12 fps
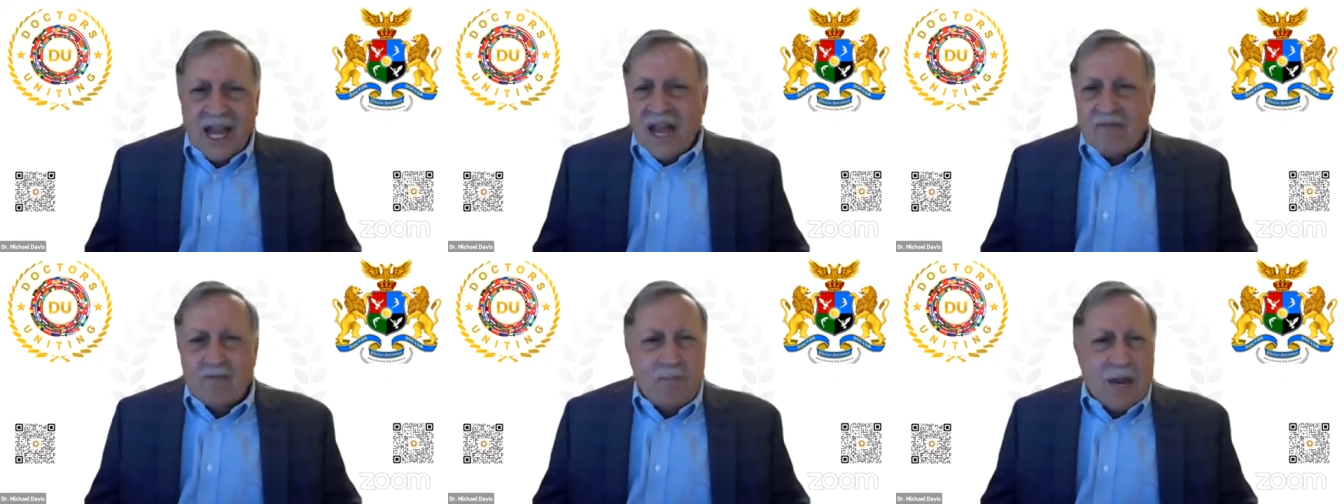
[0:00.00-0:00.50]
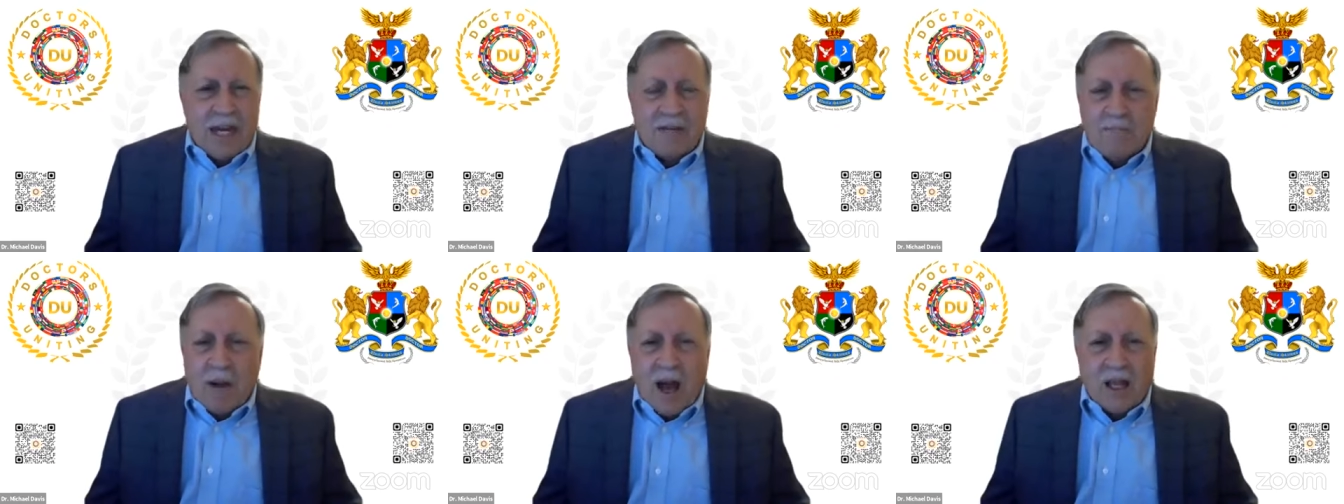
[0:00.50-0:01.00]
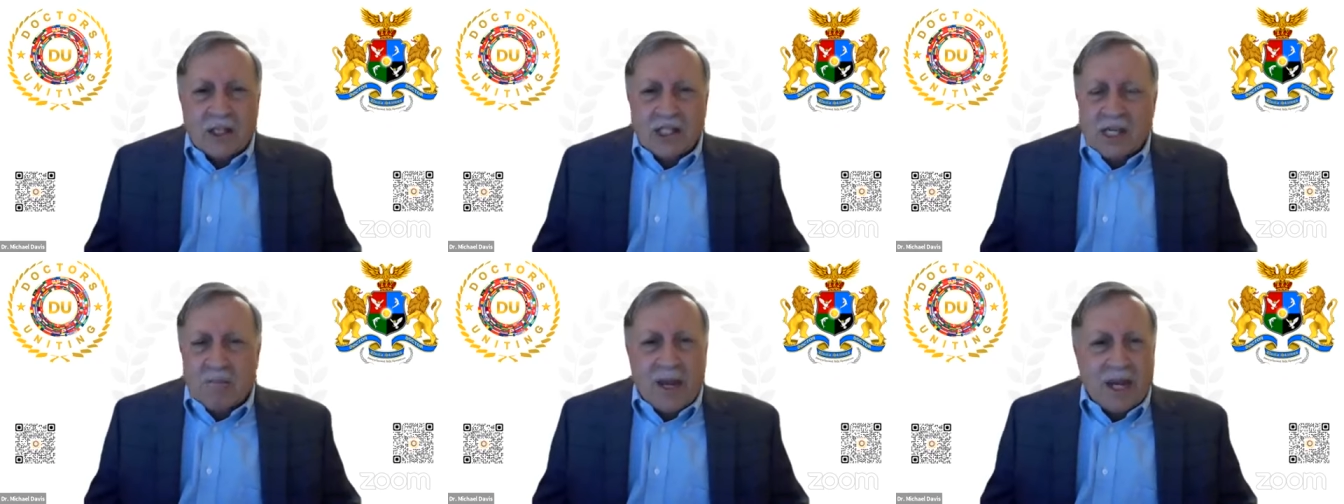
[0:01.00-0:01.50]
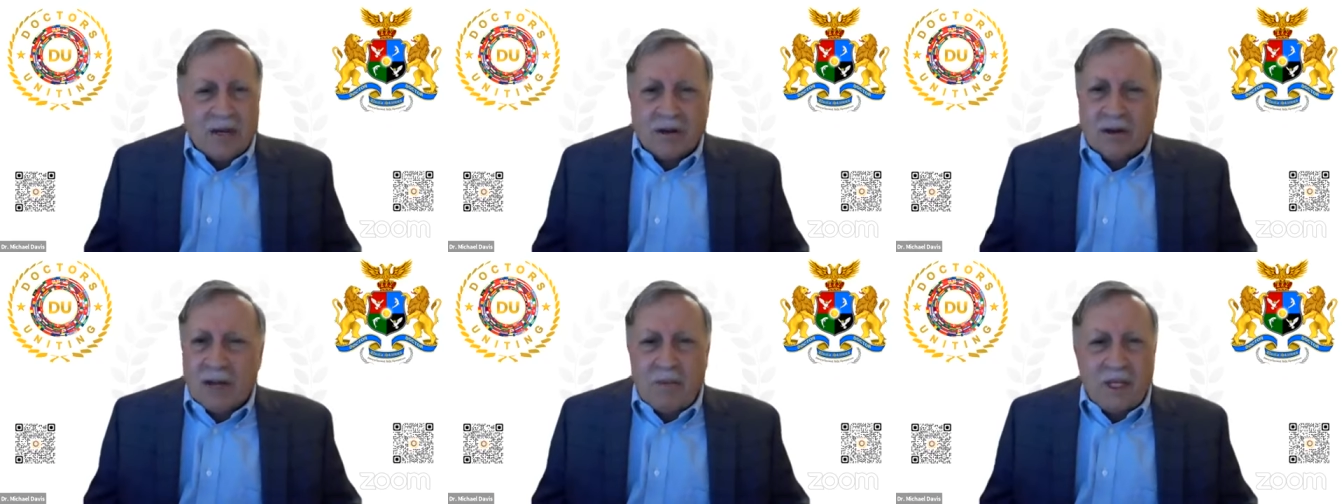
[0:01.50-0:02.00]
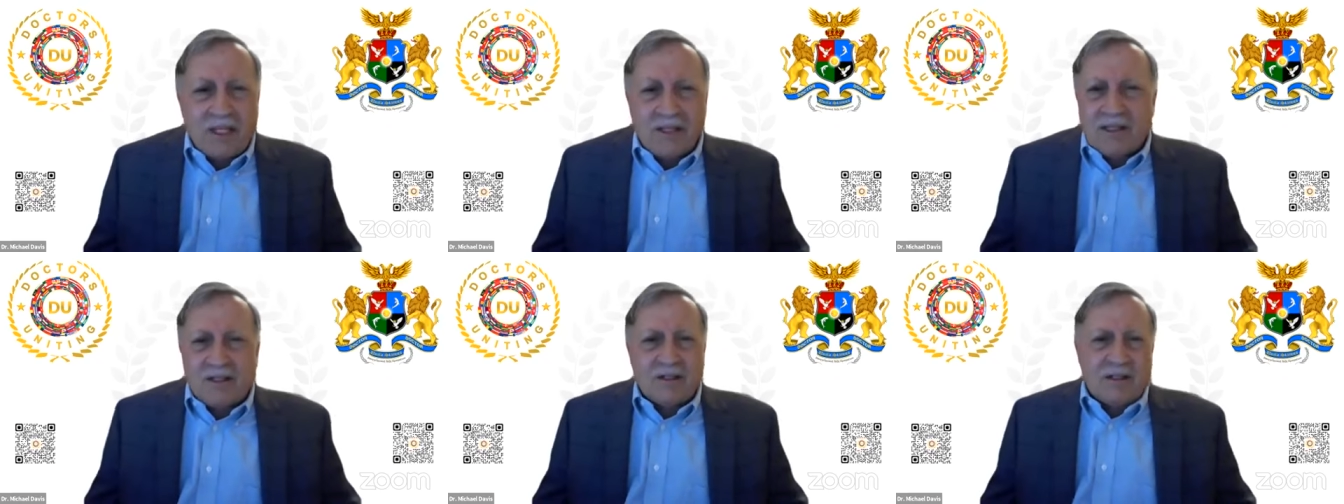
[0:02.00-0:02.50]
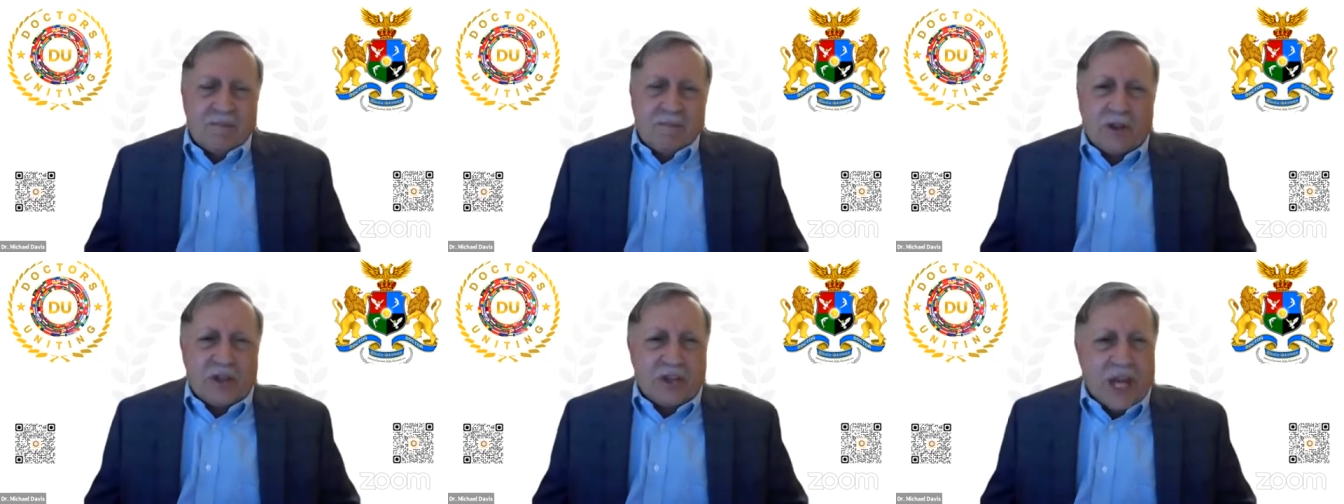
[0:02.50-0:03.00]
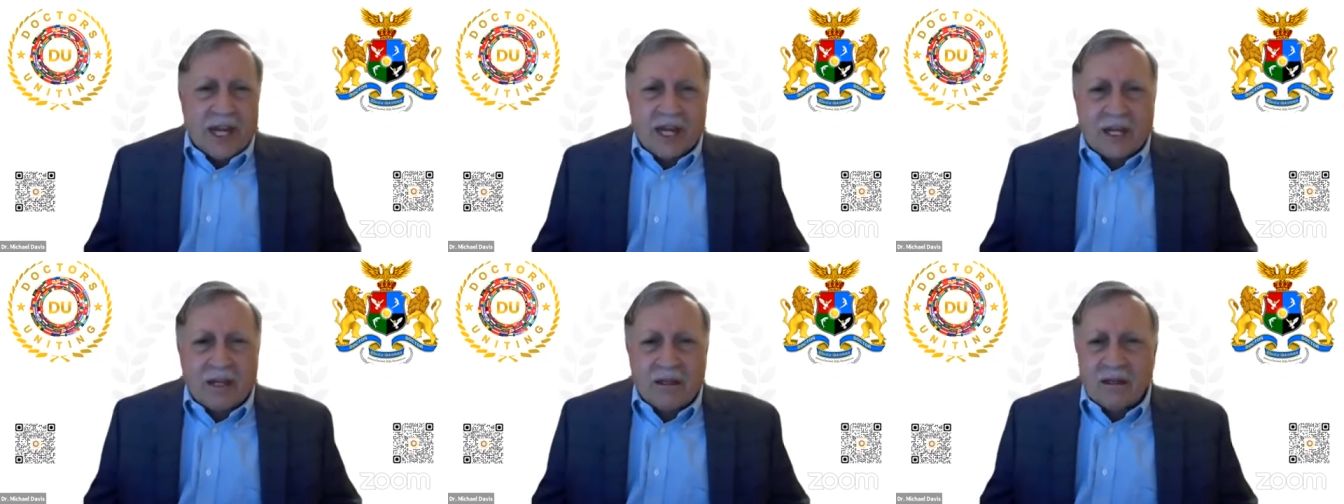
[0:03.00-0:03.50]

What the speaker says: half-baked policymaker. I mean, they're pathetic.